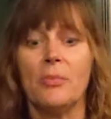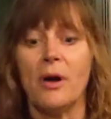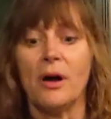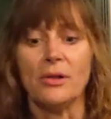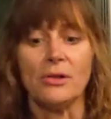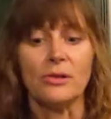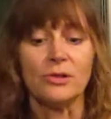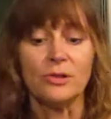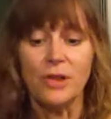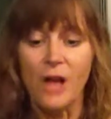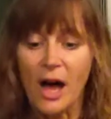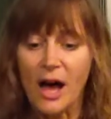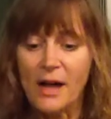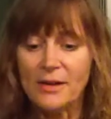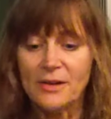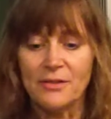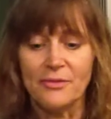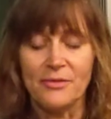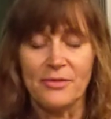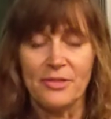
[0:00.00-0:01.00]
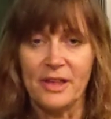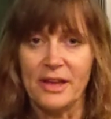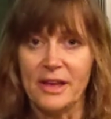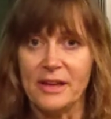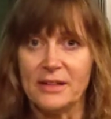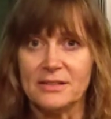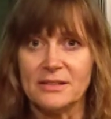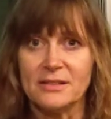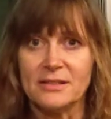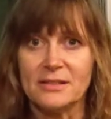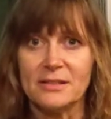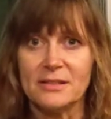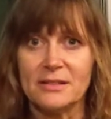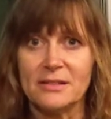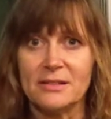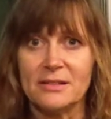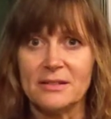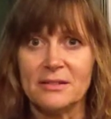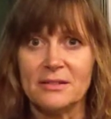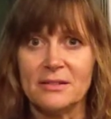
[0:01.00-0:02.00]
a lot of this
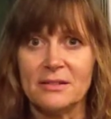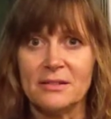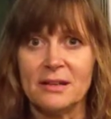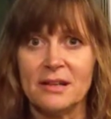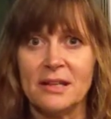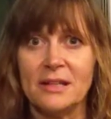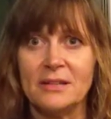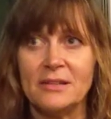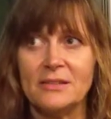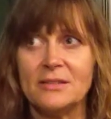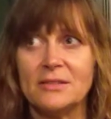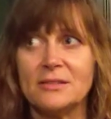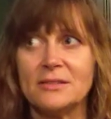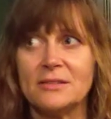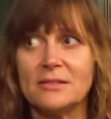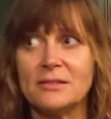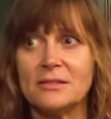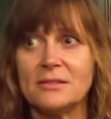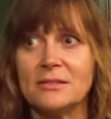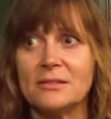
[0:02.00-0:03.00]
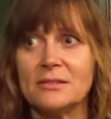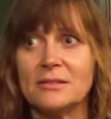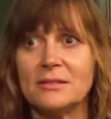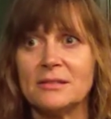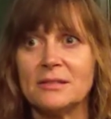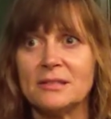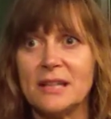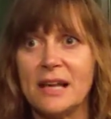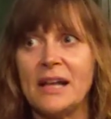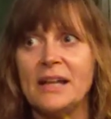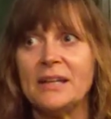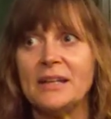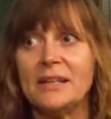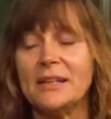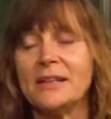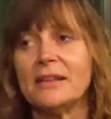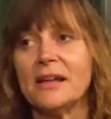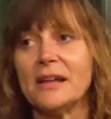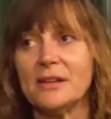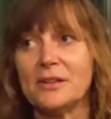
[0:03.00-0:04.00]
is set
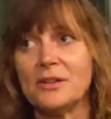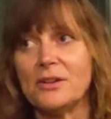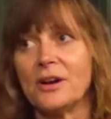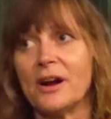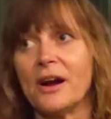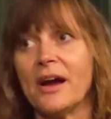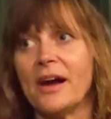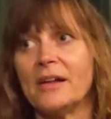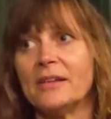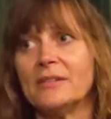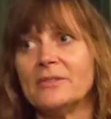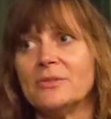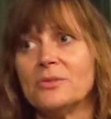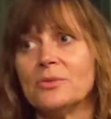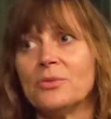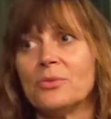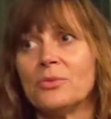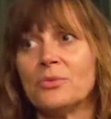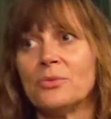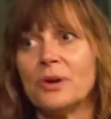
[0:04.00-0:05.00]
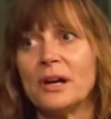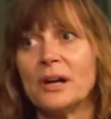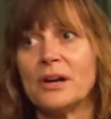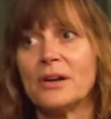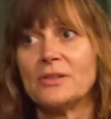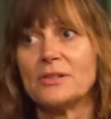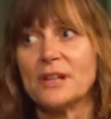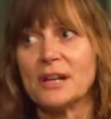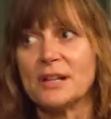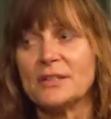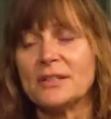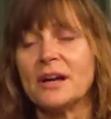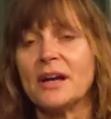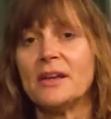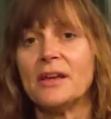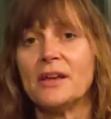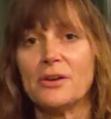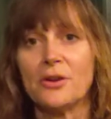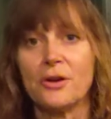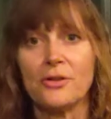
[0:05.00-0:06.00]
in Leningrad, where
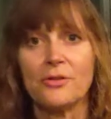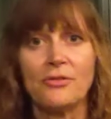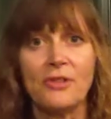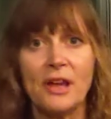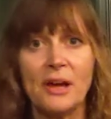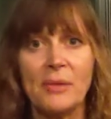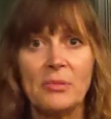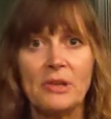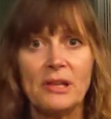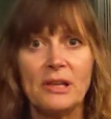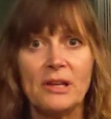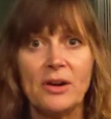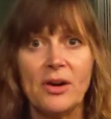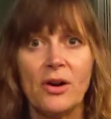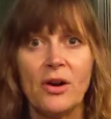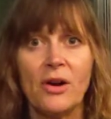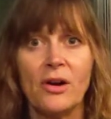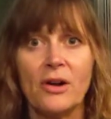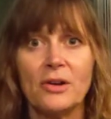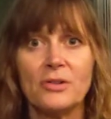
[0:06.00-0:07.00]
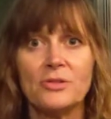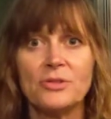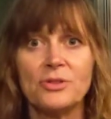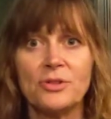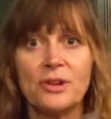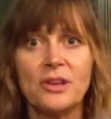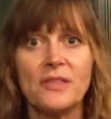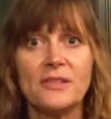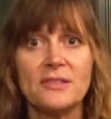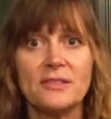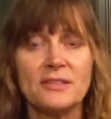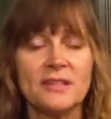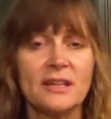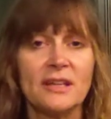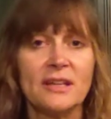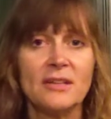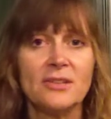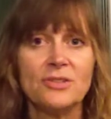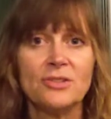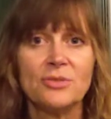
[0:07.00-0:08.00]
Tatiana and her family are during the
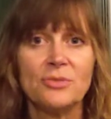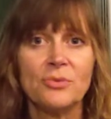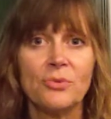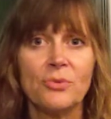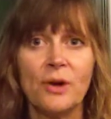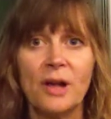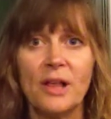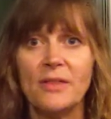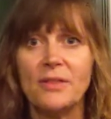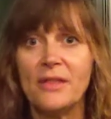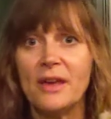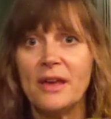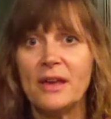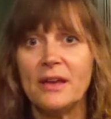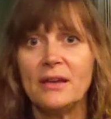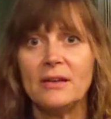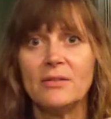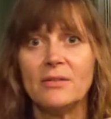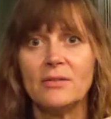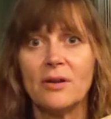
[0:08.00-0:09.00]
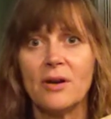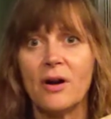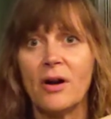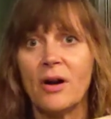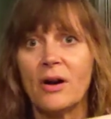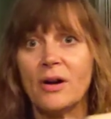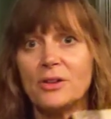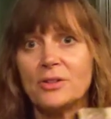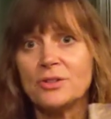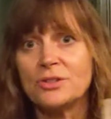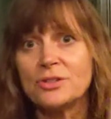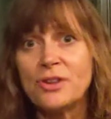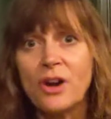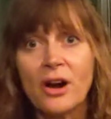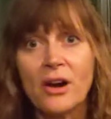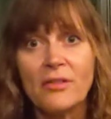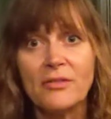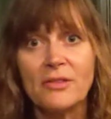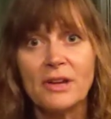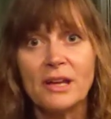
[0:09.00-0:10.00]
siege when they are
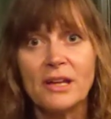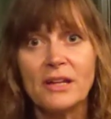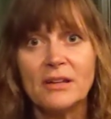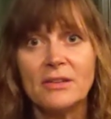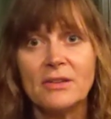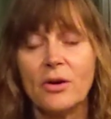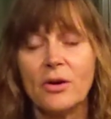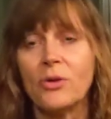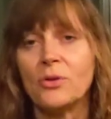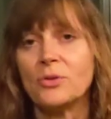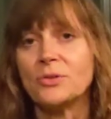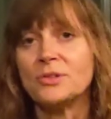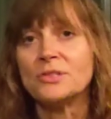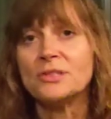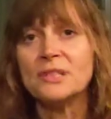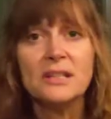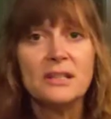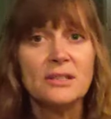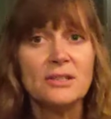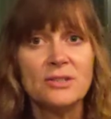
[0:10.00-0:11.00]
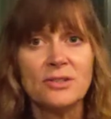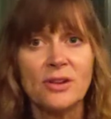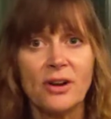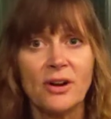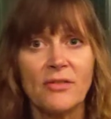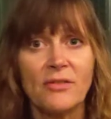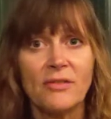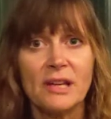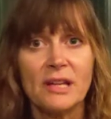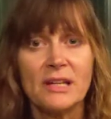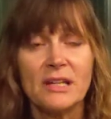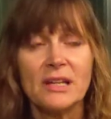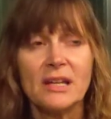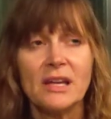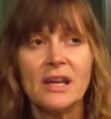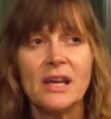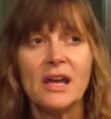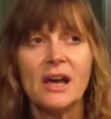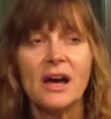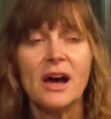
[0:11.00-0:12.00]
starving, the whole city starving.
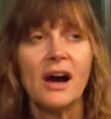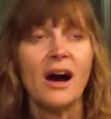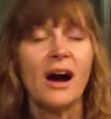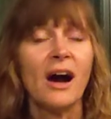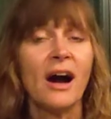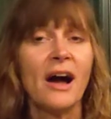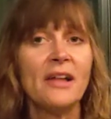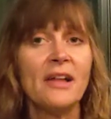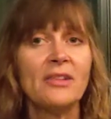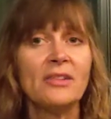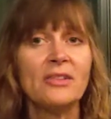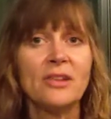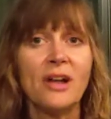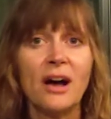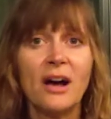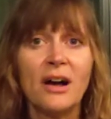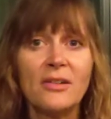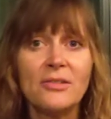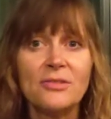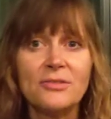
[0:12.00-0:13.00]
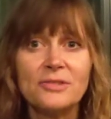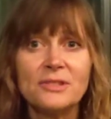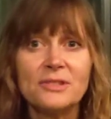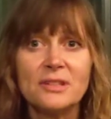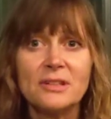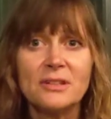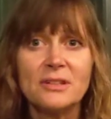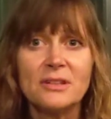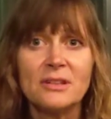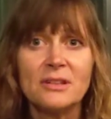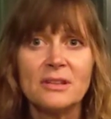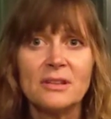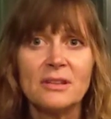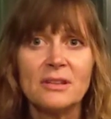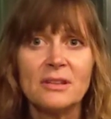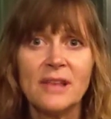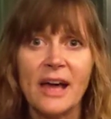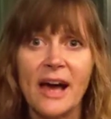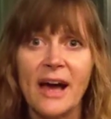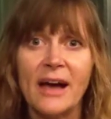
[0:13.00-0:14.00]
I loved
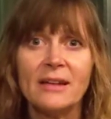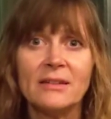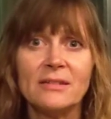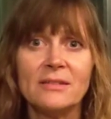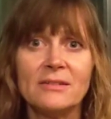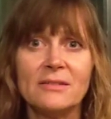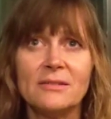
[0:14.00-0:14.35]
that